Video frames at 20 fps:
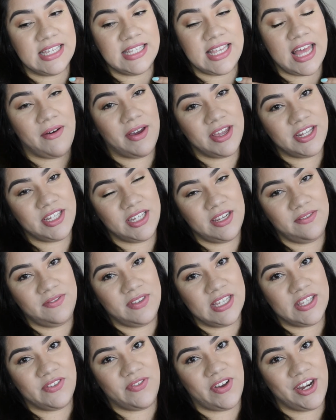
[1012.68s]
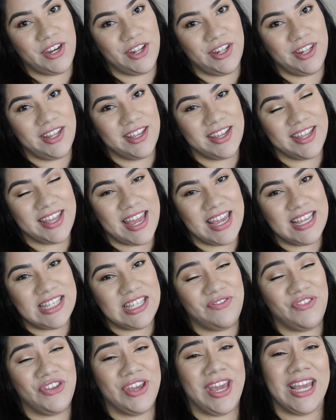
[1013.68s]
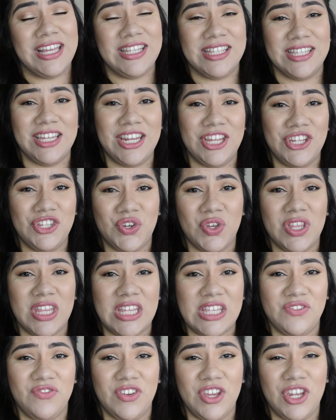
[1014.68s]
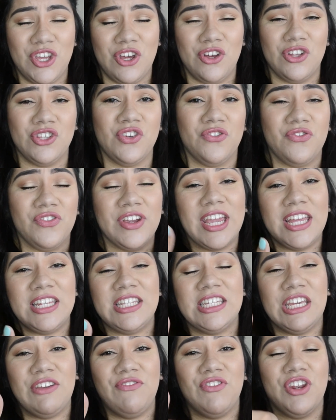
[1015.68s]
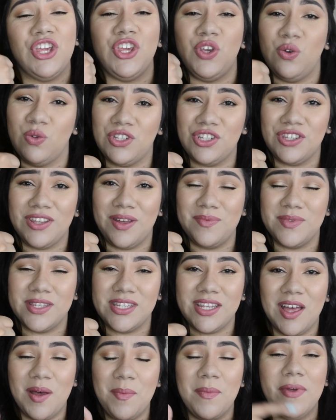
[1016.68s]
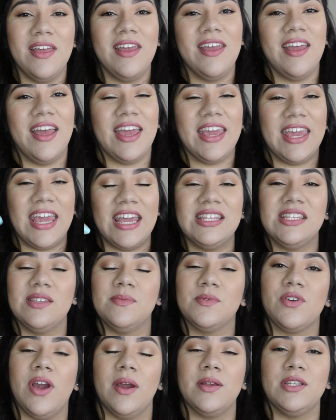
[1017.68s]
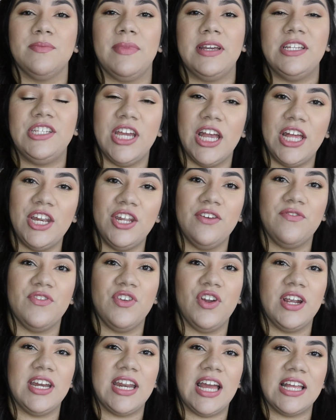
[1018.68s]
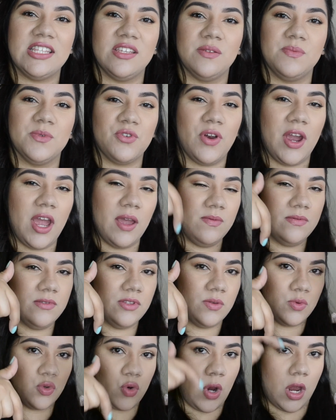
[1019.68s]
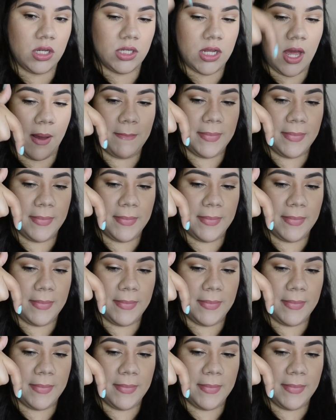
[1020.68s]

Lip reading: is how I achieved this final look, guys. If you guys did enjoy this video, don't forget to give it a huge thumbs up. Again, subscribe to my channel if you are not subscribed. Subscribe down